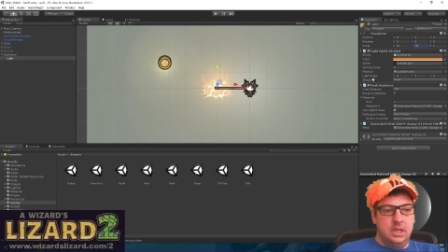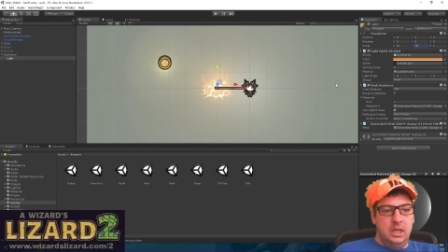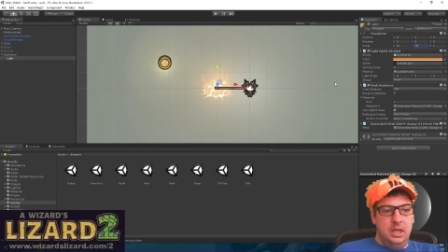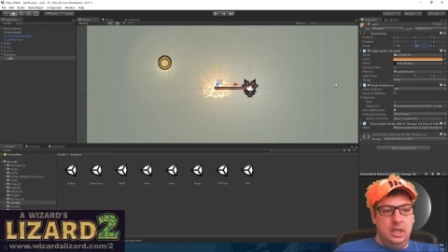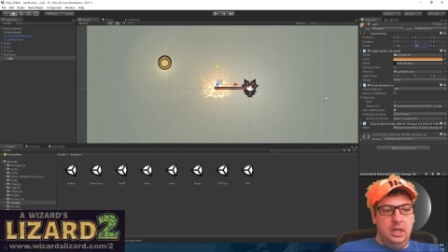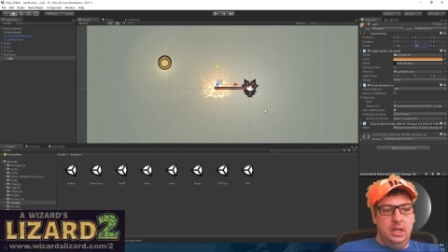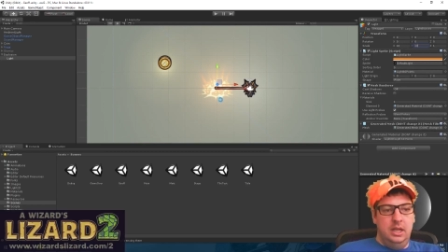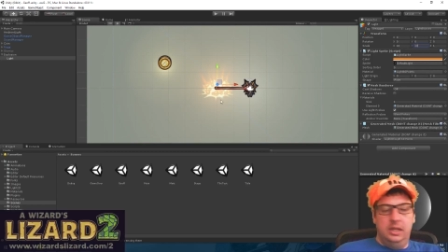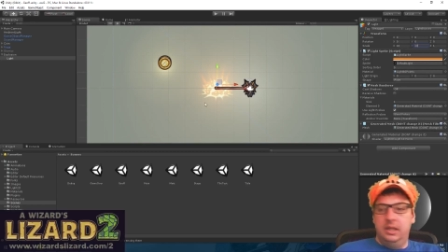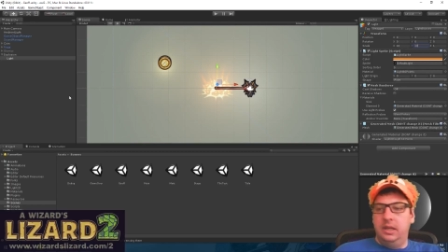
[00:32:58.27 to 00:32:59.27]

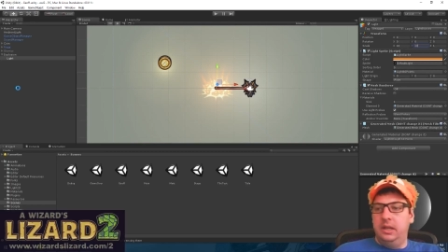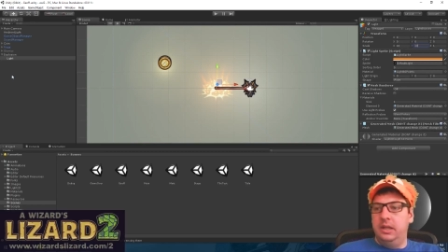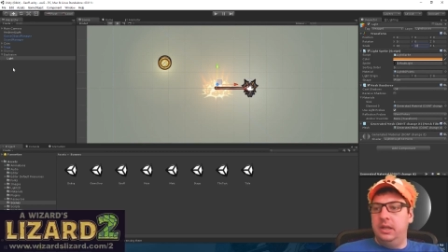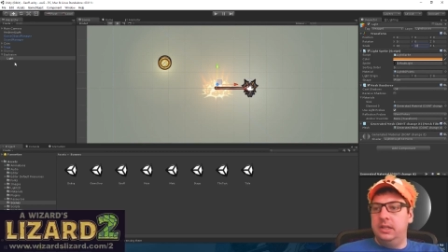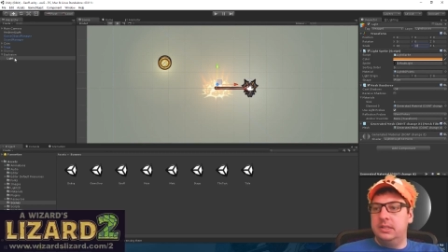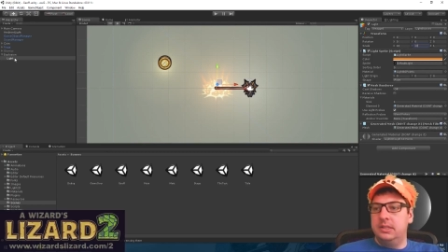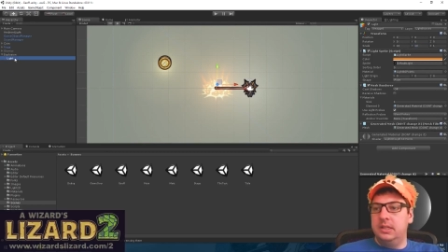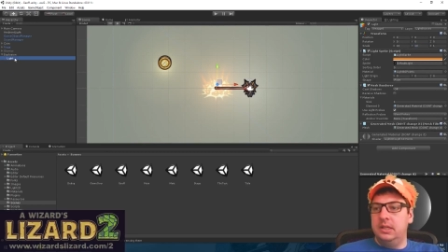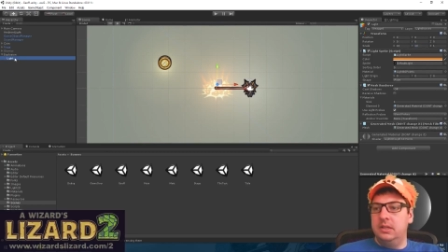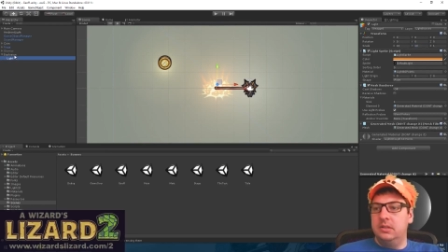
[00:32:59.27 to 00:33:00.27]
And let's
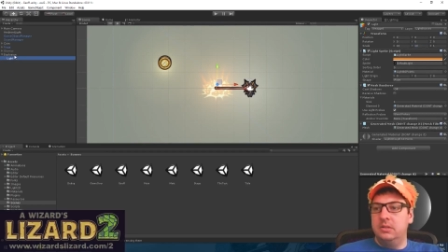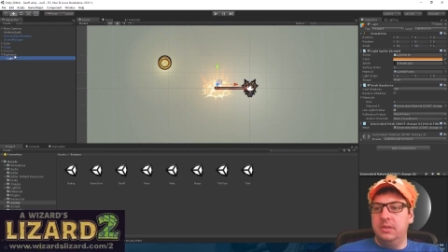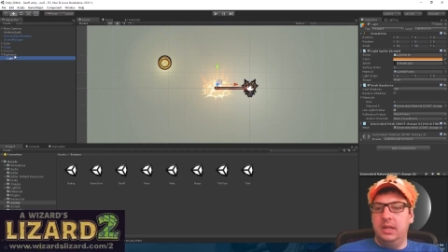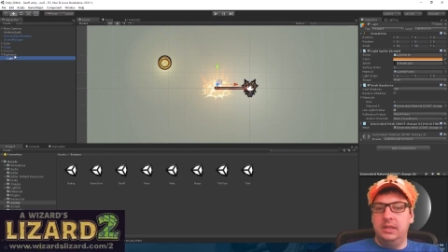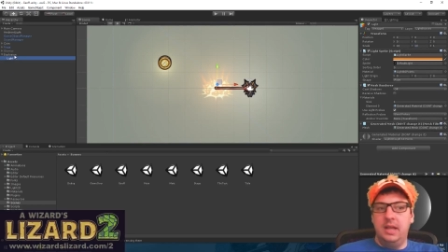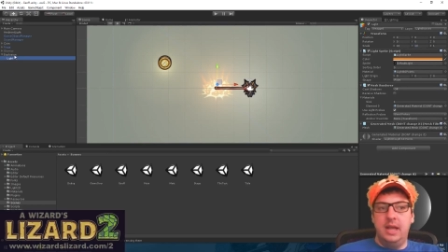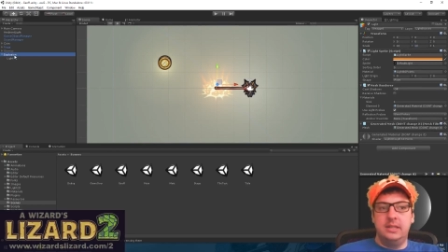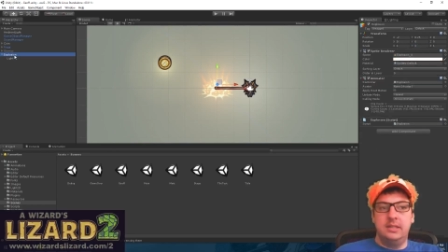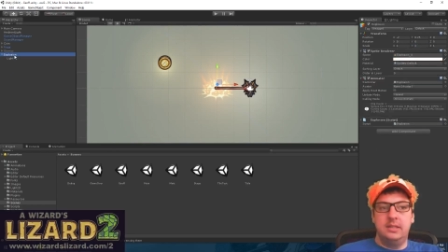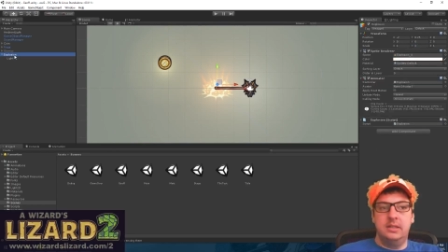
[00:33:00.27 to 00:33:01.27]
see, so we got
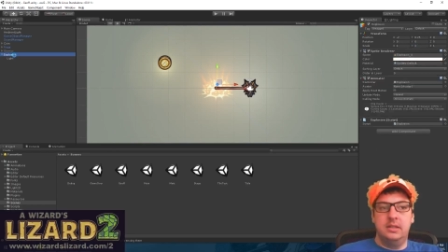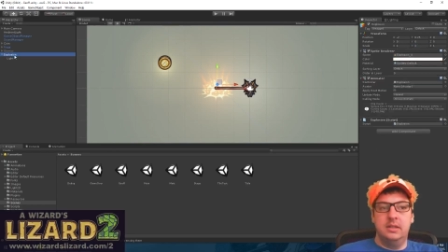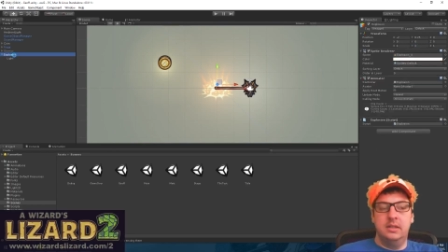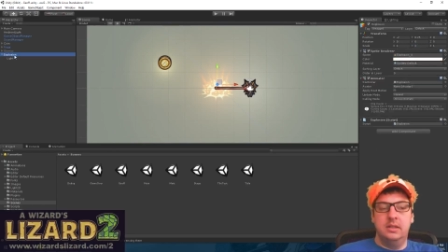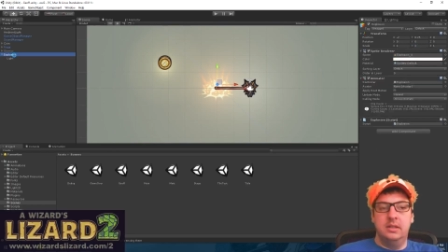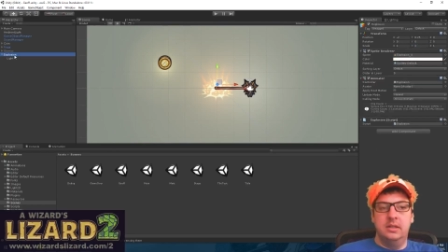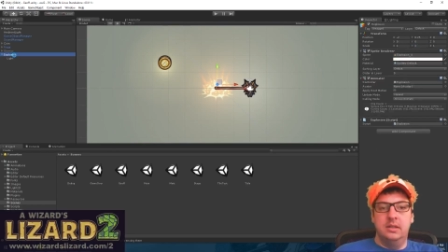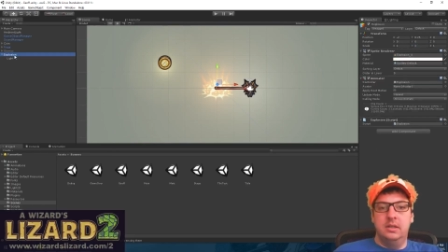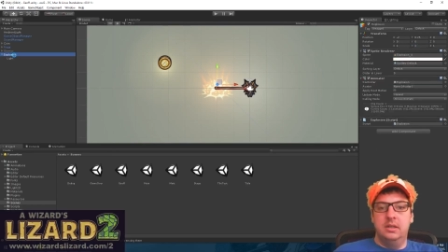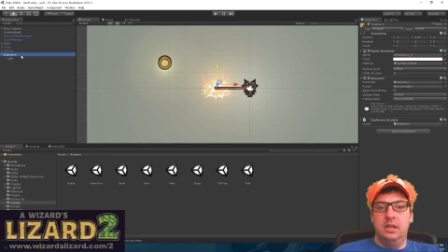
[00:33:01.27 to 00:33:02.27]
that.
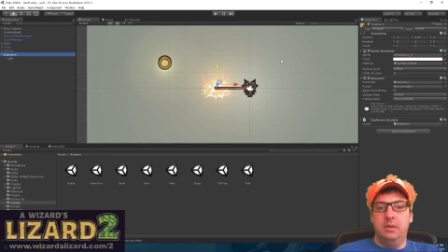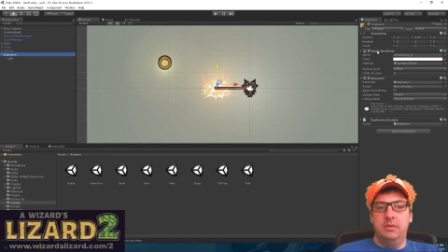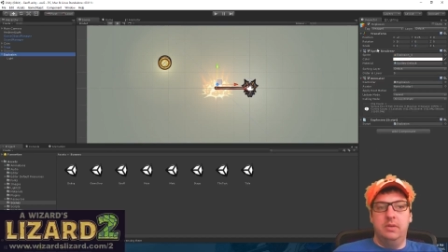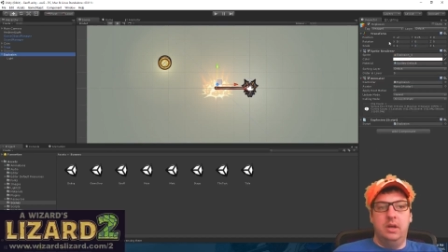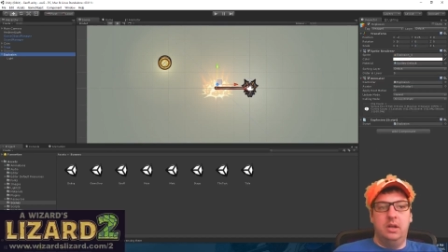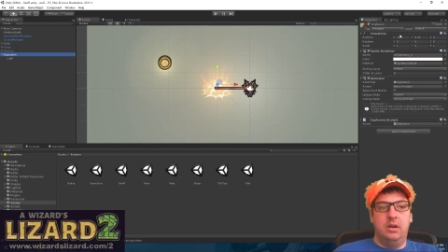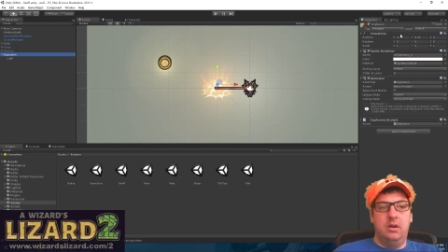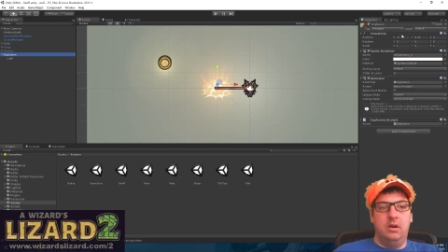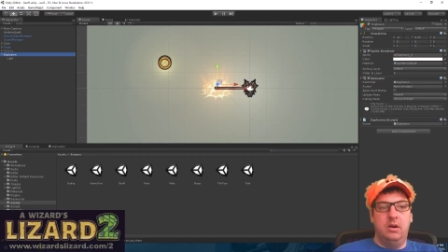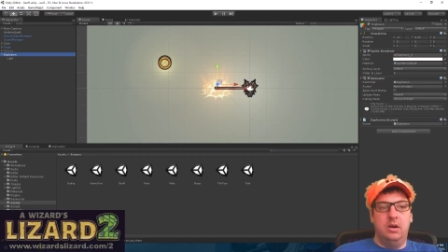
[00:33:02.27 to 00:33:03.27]
And we've got
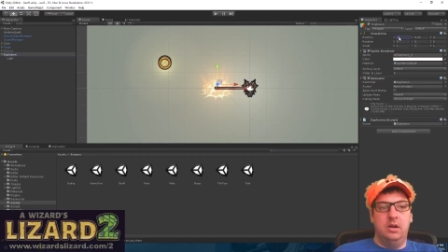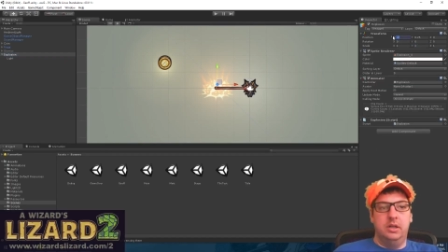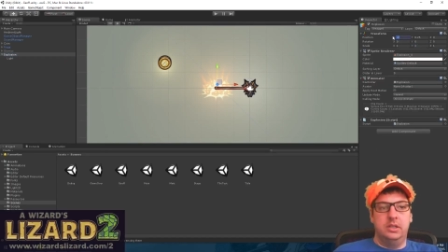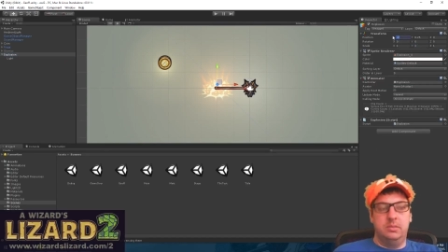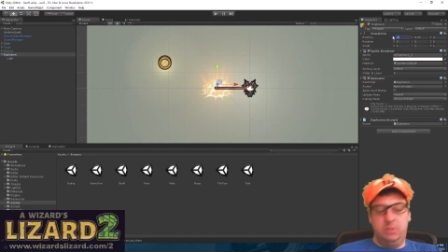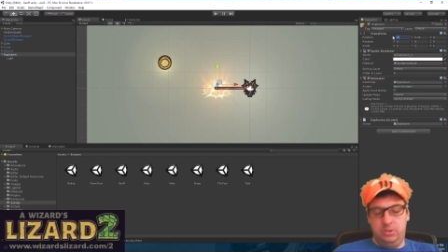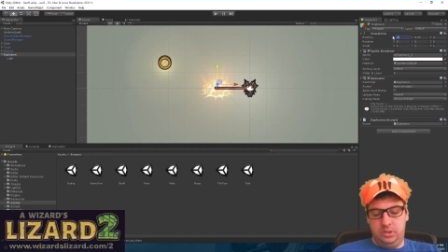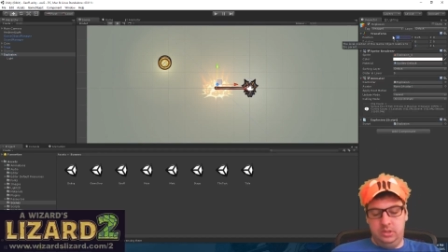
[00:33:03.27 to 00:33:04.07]
our explosion,